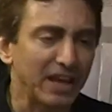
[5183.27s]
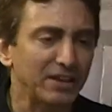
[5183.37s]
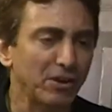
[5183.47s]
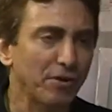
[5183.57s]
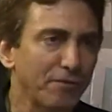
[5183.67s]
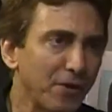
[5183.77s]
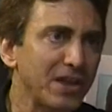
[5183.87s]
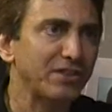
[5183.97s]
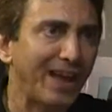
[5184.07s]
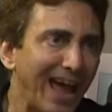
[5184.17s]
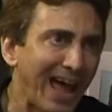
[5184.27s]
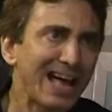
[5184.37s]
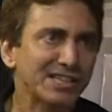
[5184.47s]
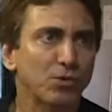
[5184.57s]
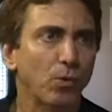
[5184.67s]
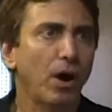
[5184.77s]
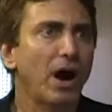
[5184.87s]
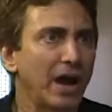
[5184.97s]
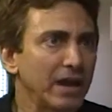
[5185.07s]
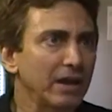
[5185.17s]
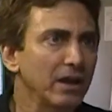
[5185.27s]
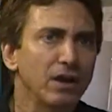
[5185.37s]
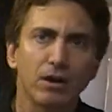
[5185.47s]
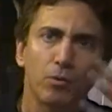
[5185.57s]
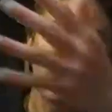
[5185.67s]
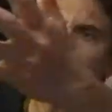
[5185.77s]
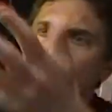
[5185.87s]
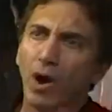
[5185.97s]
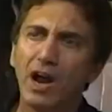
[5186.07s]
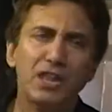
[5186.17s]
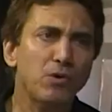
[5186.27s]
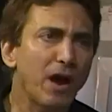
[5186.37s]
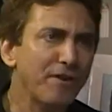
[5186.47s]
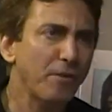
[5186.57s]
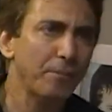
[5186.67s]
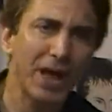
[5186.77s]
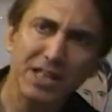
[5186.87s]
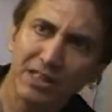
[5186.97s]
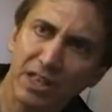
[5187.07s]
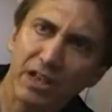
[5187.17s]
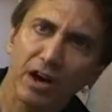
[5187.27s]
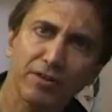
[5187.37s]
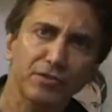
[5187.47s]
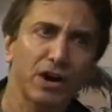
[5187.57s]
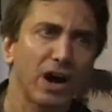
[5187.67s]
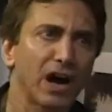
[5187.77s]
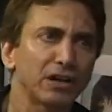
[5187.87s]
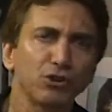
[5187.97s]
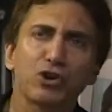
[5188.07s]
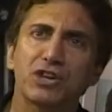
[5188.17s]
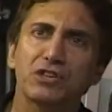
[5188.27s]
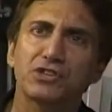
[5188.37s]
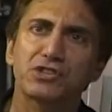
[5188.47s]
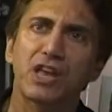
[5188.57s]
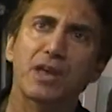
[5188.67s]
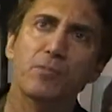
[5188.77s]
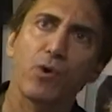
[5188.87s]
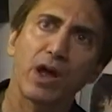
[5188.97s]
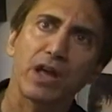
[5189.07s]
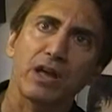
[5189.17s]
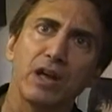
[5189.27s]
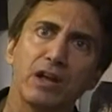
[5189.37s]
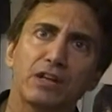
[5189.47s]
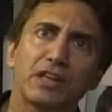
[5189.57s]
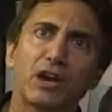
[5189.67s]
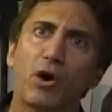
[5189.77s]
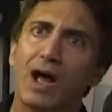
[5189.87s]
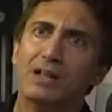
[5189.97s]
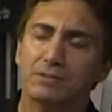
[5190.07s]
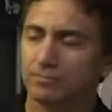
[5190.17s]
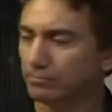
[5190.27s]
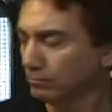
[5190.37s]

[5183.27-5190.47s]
They, they're afraid to ask why. Why, why do you have a painting of God looking the same uh, way? They don't ask.